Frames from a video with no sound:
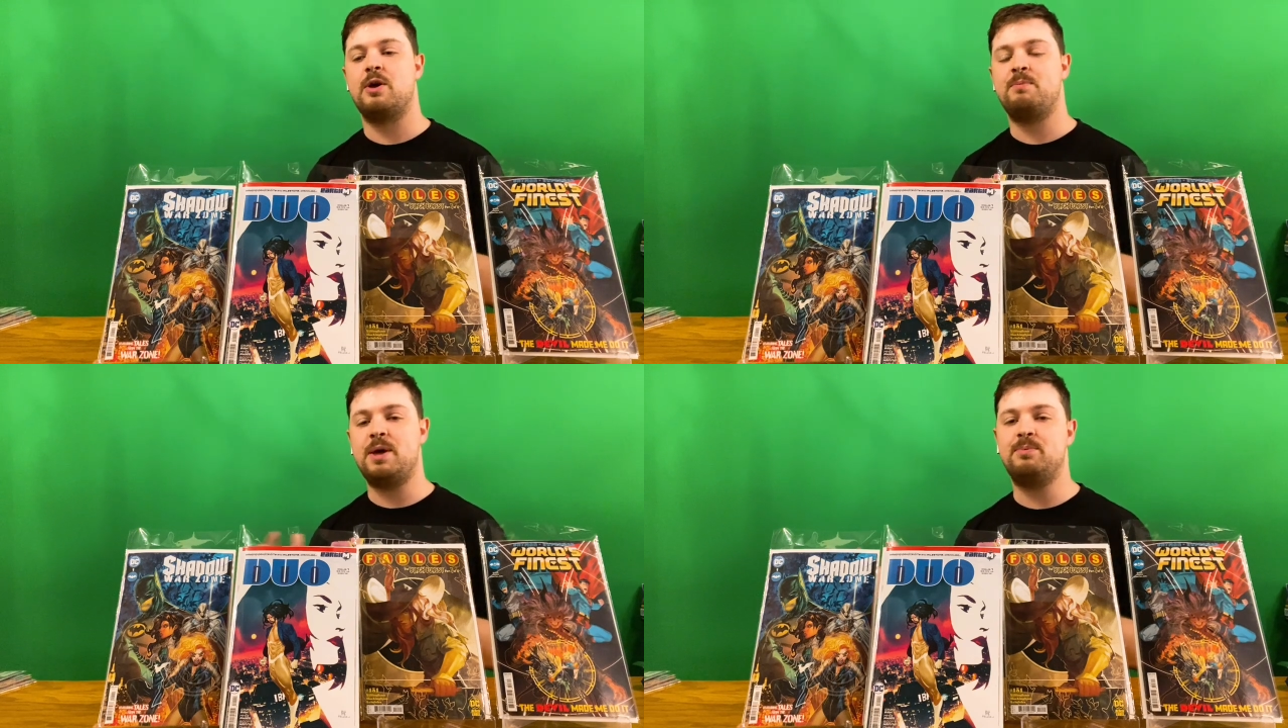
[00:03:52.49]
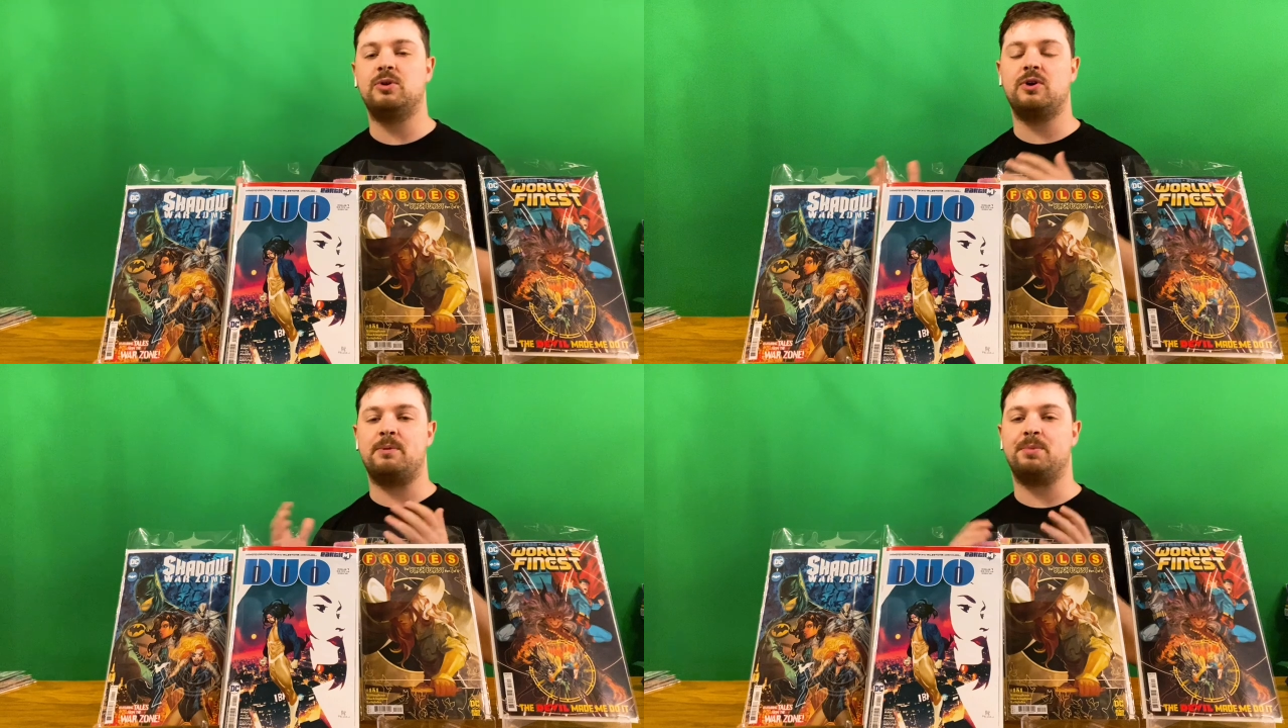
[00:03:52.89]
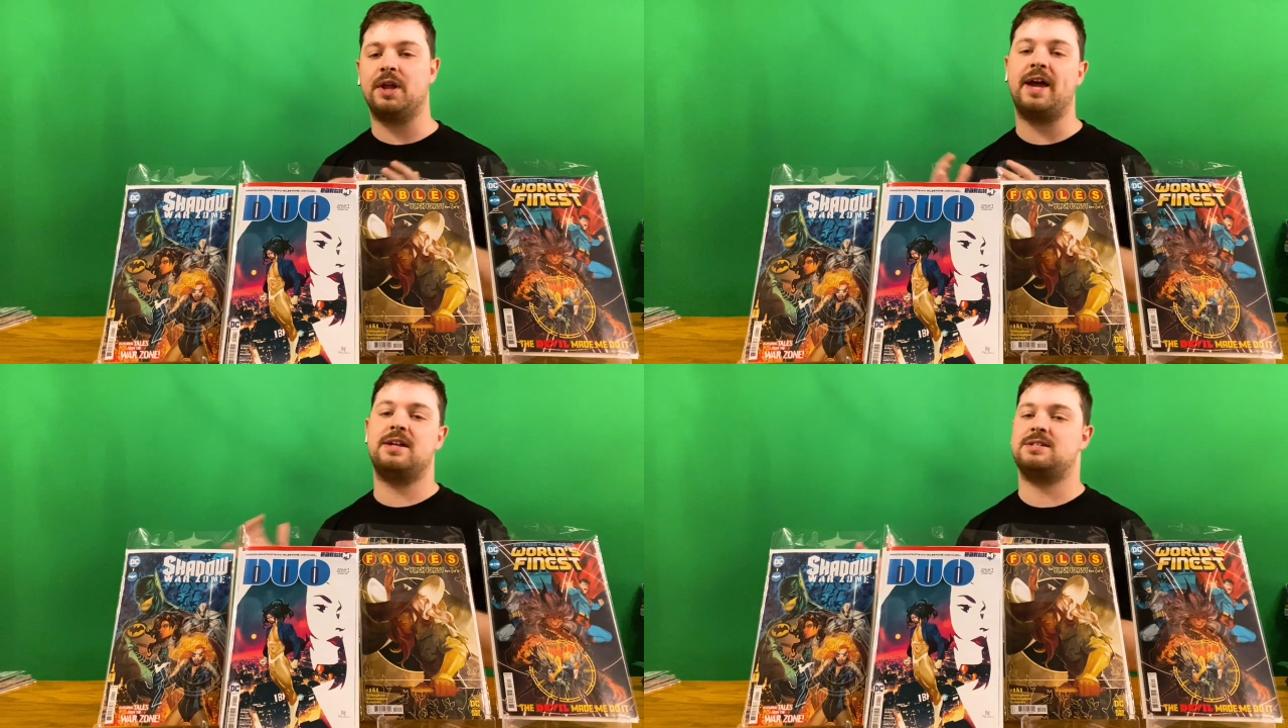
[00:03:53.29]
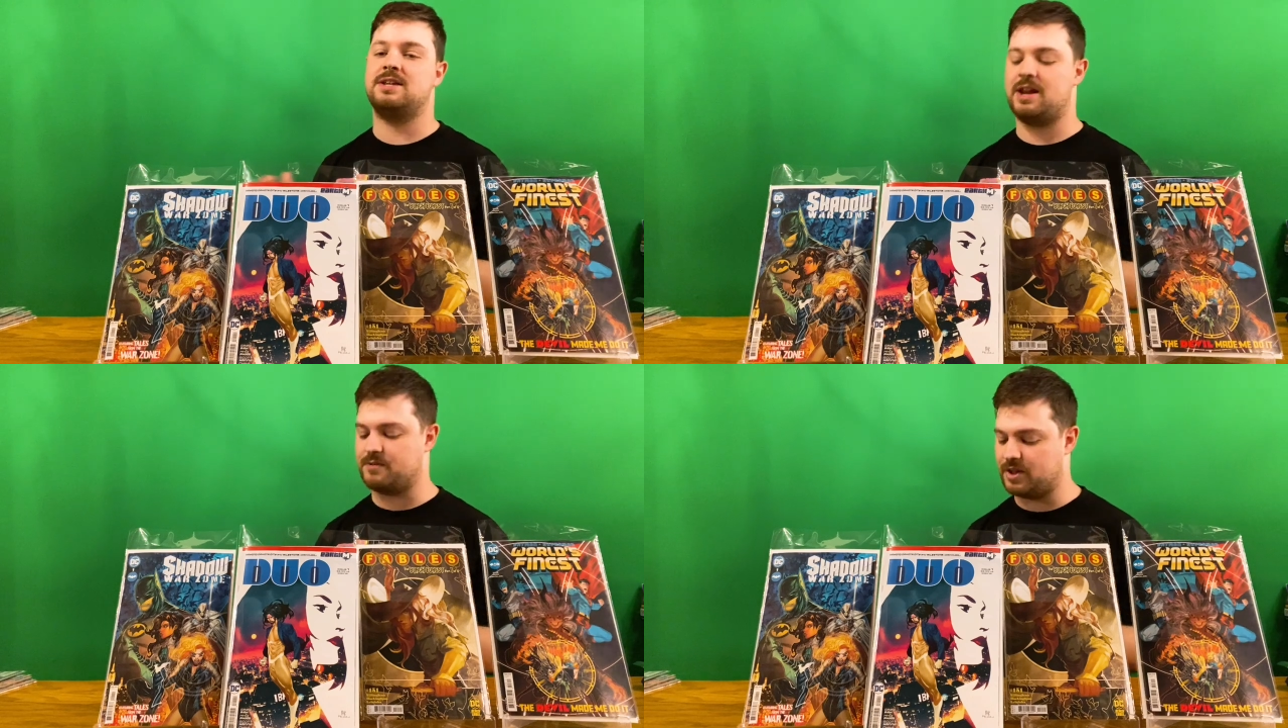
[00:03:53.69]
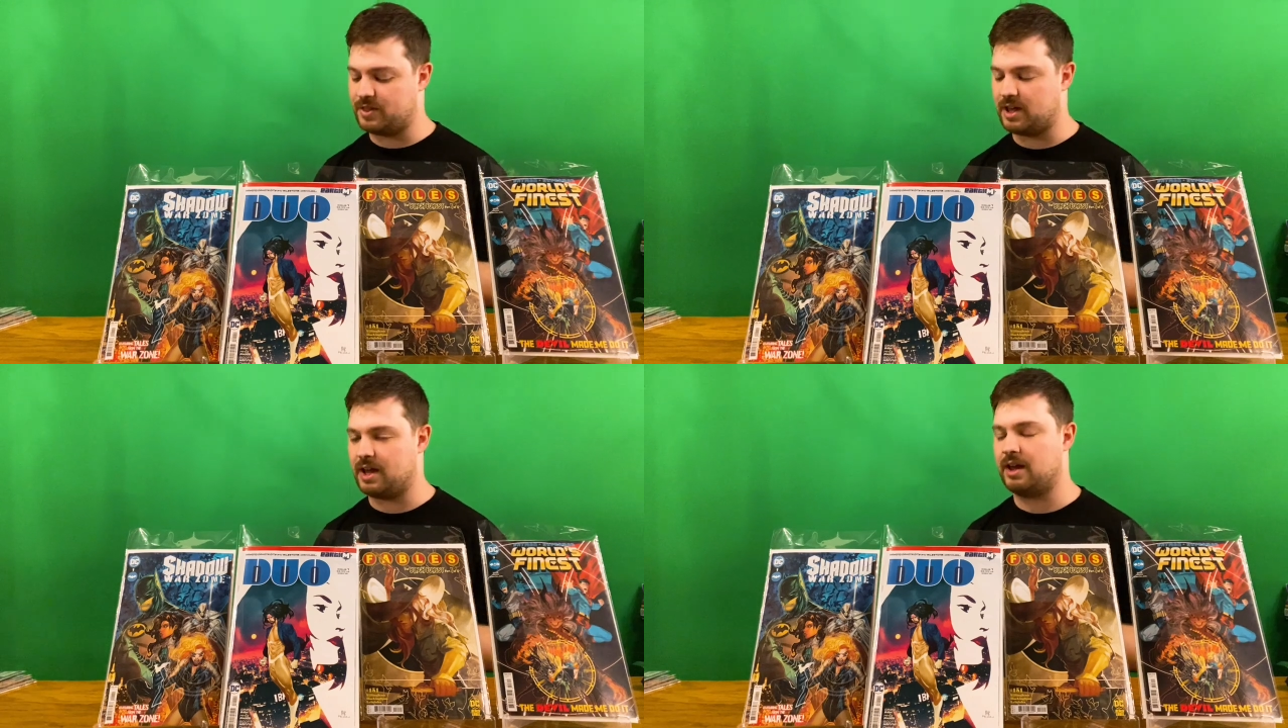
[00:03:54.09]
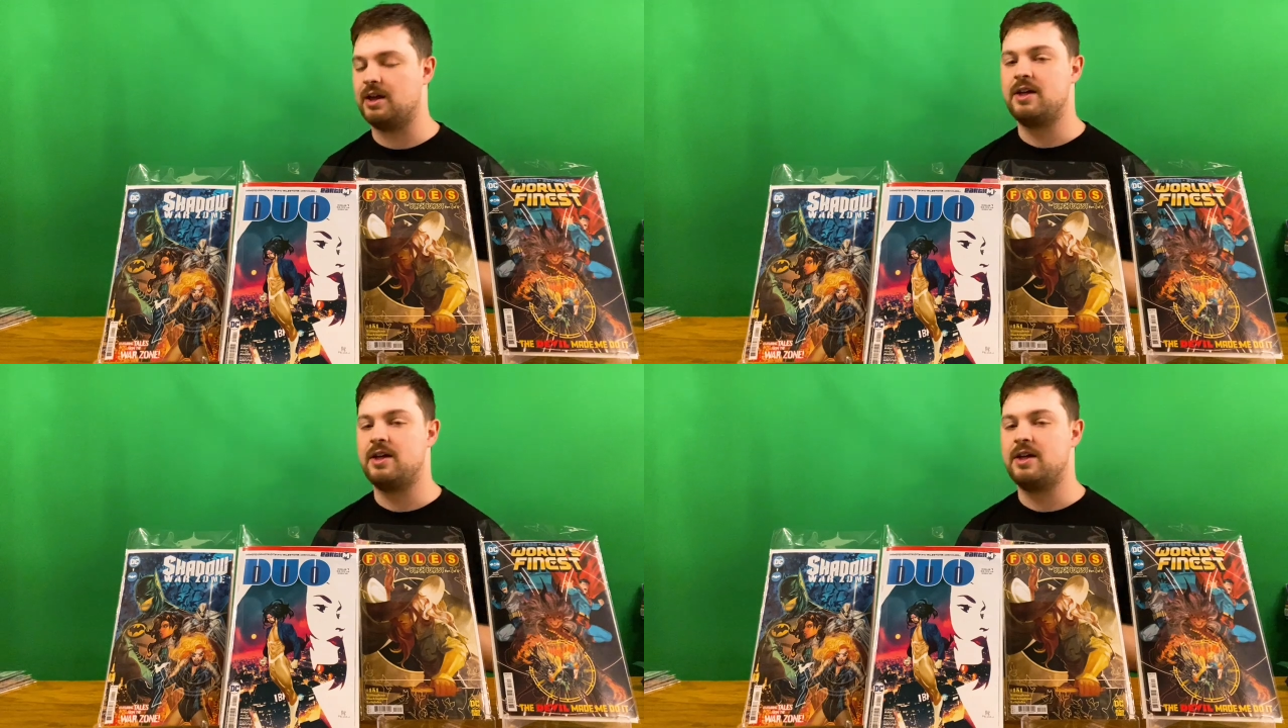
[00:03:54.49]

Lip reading: people and plants and everything.